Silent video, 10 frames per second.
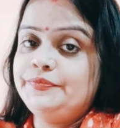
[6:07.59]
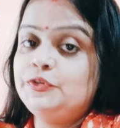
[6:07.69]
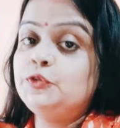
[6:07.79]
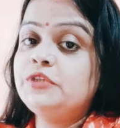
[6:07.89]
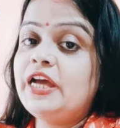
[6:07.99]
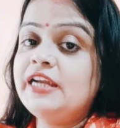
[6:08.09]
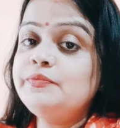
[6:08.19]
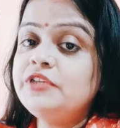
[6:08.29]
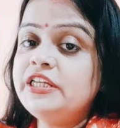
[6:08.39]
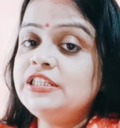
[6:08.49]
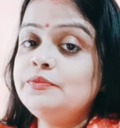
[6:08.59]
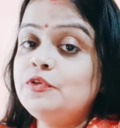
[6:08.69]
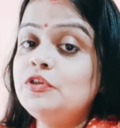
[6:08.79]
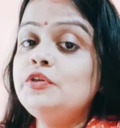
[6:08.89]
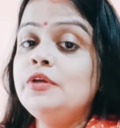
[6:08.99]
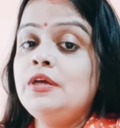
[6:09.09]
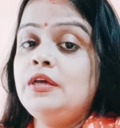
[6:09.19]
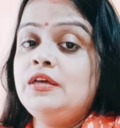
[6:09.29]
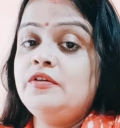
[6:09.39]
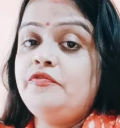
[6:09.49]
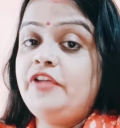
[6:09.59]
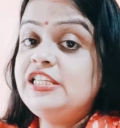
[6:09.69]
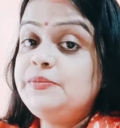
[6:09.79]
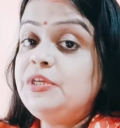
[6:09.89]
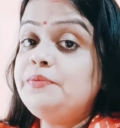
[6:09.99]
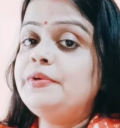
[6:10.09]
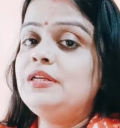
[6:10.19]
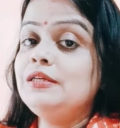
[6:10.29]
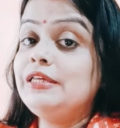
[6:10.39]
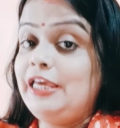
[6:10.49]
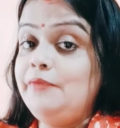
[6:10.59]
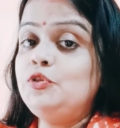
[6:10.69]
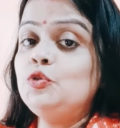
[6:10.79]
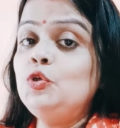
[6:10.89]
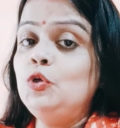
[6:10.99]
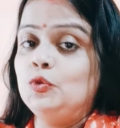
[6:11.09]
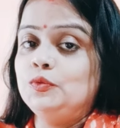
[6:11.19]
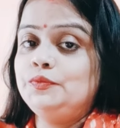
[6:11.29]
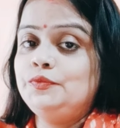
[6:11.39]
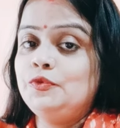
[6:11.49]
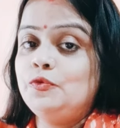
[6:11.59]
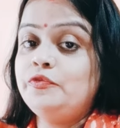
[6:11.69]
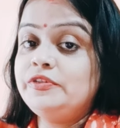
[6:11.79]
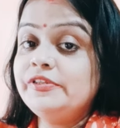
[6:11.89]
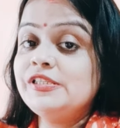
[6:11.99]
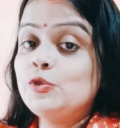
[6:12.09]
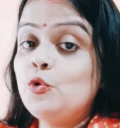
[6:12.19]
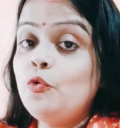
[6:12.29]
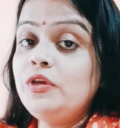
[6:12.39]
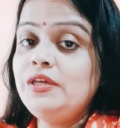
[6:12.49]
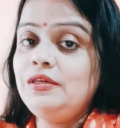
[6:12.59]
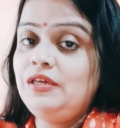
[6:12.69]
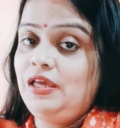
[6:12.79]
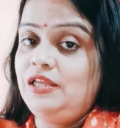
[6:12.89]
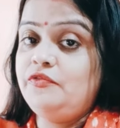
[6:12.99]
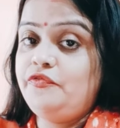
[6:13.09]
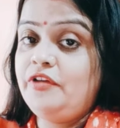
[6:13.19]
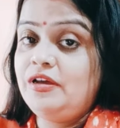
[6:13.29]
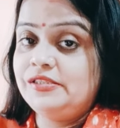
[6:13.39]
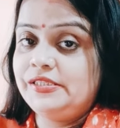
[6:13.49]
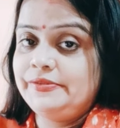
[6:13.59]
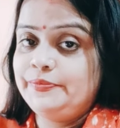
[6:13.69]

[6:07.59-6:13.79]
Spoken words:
Through that bulletin board, French people came to know what was going in France.